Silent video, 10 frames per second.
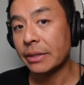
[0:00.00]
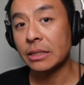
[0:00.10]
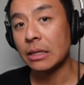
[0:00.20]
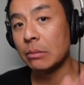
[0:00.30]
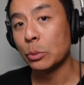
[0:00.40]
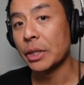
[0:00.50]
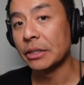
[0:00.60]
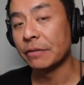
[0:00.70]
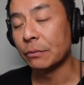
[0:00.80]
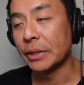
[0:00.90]
That's the number we're
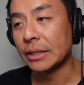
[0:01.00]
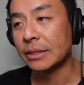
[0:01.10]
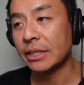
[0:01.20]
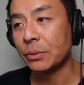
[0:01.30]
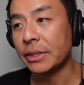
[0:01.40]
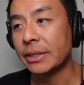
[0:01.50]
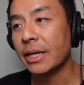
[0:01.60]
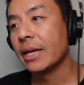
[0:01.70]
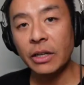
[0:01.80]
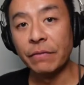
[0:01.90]
going to stick with,
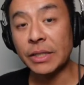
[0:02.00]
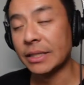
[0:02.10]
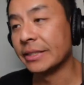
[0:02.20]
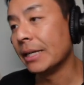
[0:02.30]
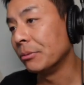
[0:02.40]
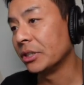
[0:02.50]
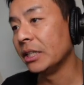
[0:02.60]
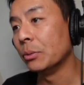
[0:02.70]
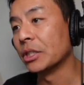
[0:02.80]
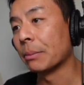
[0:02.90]
versus the
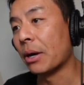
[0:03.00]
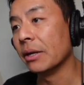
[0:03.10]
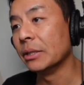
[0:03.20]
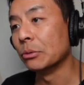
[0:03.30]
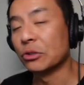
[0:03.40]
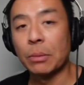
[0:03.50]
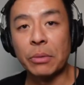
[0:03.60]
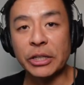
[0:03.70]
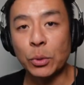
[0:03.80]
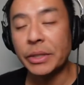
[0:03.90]
MG, which apparently will drop
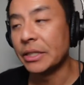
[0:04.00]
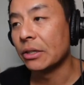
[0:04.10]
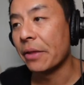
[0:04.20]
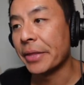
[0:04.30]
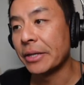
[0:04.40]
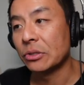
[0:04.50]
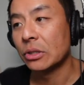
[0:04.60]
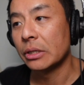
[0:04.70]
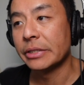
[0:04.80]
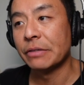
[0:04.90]
by
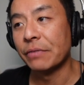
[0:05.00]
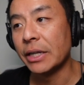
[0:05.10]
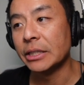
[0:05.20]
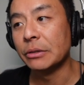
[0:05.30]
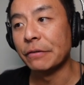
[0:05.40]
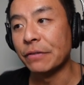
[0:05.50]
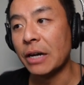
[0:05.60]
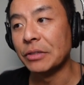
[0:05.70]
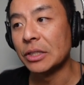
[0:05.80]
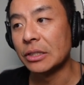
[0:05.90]
$29,000 in value in
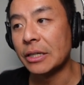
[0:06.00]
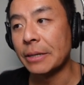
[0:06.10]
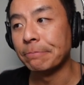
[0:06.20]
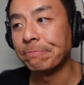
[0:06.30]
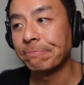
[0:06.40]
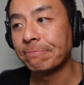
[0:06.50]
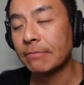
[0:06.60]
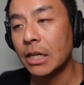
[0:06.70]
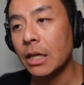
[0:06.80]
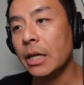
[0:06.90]
5 years' time.
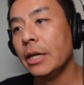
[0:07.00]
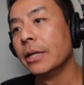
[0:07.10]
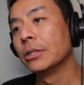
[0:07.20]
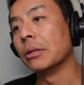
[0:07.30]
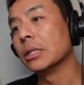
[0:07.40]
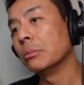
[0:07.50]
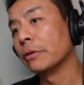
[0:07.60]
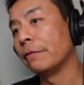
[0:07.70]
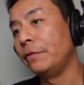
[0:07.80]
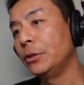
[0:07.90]
So in terms
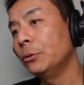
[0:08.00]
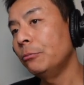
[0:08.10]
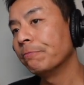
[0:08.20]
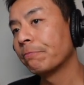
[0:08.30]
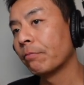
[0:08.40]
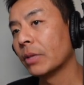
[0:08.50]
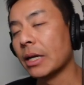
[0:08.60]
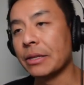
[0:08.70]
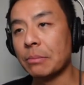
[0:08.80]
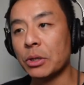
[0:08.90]
of fuel,
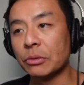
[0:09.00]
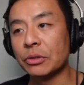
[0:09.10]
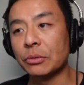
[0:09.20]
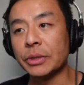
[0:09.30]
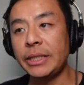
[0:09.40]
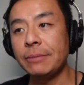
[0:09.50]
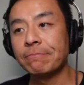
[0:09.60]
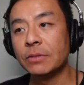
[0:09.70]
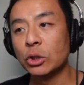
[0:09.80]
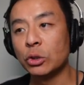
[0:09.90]
the Model 3,
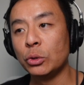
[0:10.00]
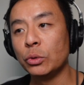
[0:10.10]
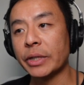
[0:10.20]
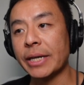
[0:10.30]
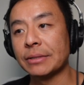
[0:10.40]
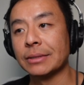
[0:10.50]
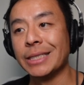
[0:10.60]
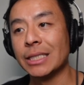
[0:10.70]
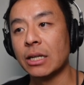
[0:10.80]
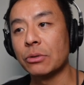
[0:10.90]

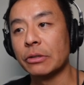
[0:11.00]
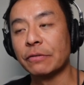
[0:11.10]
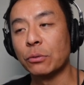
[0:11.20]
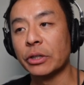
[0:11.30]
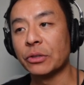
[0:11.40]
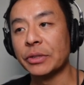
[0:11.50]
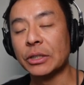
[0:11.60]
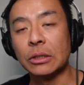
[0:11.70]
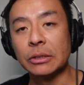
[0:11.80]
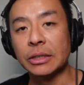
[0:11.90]

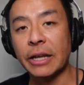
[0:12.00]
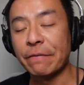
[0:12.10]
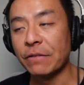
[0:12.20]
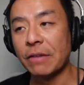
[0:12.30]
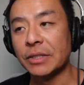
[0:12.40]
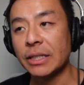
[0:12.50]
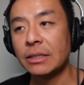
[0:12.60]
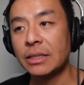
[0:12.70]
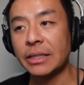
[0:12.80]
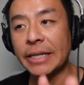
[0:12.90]

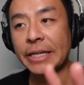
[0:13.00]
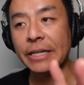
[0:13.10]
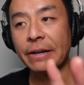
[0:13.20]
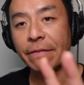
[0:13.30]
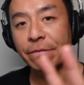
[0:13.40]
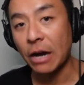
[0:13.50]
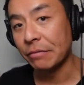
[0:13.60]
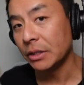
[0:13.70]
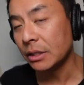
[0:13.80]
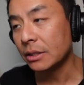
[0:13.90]
$2,643.05 in 5
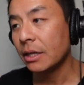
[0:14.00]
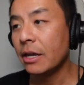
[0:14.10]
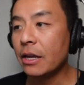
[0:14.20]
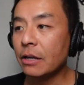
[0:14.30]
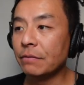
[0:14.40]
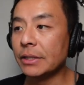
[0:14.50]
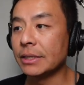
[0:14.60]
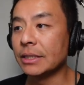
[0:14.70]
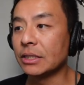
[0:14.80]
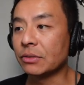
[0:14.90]
years,
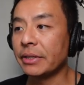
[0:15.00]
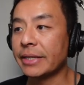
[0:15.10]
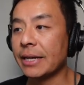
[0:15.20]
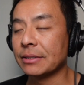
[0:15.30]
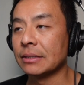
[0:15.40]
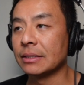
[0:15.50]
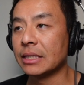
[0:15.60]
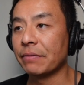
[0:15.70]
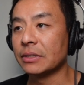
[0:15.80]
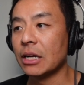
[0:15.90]
versus
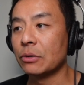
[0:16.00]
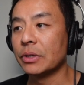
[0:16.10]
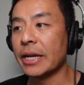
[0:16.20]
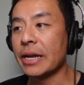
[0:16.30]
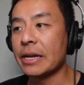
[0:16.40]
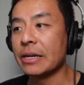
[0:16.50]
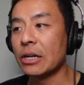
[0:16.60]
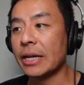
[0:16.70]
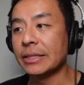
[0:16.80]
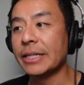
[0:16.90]

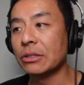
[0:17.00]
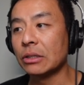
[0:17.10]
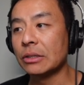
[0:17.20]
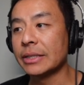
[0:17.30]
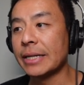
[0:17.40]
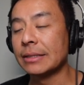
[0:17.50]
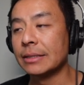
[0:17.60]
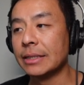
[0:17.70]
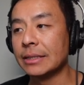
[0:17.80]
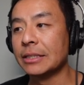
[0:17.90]

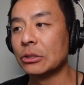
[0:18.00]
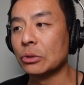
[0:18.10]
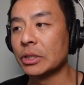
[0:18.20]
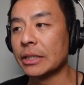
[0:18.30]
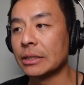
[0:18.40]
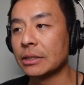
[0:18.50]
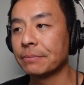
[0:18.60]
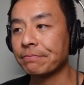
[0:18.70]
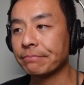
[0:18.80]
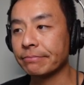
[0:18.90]
$3,719.62.
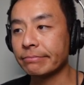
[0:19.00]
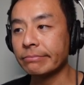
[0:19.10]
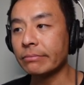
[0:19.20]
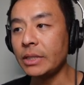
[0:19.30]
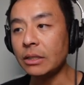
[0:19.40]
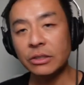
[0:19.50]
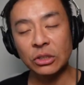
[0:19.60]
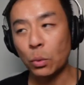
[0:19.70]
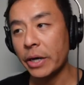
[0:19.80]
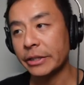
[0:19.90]

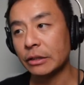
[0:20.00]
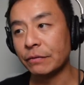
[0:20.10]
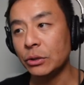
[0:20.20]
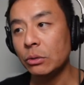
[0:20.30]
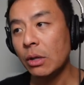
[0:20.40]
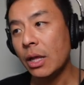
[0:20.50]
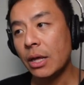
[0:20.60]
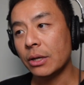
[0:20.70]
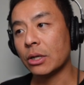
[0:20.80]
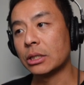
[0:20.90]
So what is fuel?
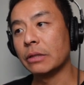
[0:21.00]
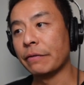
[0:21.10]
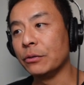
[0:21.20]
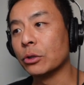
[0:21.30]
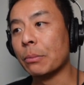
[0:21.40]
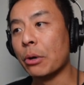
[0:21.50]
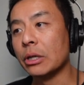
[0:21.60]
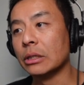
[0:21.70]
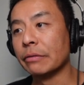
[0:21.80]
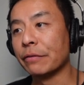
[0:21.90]
Cost of the fuel
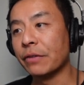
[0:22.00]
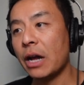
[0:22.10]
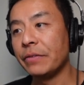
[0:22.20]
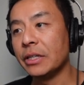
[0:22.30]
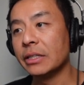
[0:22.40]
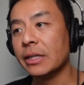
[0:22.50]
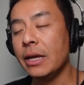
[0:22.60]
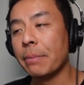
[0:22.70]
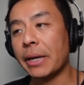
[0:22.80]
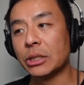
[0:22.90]
component over 5 years
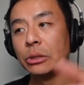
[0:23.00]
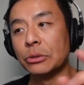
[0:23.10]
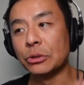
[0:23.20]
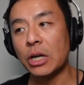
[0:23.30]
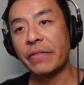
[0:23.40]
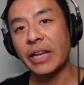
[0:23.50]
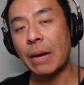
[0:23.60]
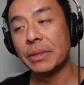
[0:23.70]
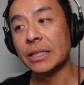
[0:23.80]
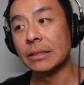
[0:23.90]
based on your driving
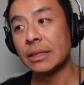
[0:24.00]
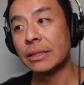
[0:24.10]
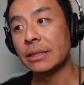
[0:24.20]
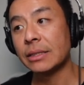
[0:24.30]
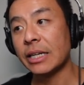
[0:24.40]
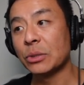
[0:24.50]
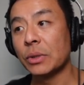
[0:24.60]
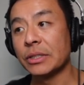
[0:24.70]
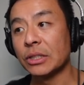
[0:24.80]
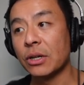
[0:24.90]
habits and distance, as well
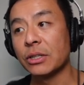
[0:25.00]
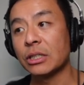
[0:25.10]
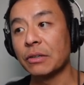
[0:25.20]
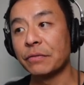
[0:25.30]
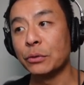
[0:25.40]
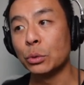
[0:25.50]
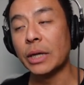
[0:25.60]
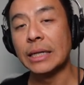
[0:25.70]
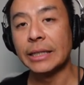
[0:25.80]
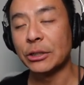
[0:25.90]
as the cost of fuel
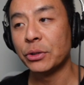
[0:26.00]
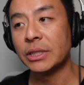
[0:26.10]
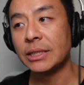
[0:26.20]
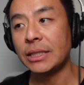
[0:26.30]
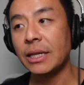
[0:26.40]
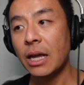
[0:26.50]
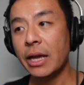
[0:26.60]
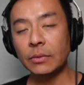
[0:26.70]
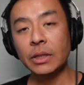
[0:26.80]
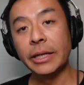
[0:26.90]
and electricity,
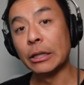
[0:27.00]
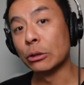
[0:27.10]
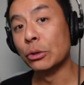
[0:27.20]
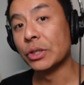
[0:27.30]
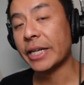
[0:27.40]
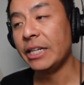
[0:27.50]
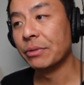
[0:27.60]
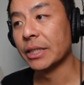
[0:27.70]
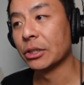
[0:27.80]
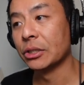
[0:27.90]
includes any
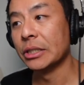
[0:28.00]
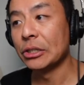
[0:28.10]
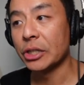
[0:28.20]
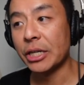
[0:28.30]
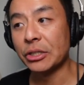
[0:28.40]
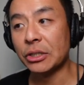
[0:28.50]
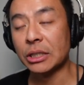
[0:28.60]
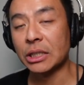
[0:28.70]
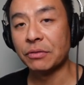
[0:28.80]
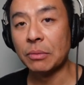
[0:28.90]
reduction in charging
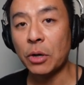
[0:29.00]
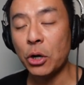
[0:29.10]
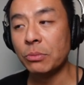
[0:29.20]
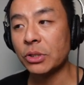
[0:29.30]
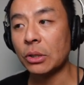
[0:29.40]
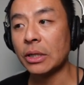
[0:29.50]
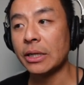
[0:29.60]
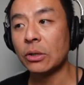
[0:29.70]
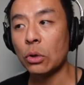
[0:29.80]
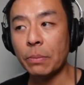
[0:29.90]
costs from home,
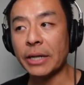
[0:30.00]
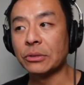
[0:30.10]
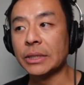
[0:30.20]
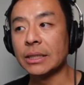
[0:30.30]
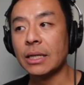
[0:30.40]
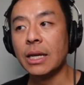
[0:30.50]
solar, or batteries.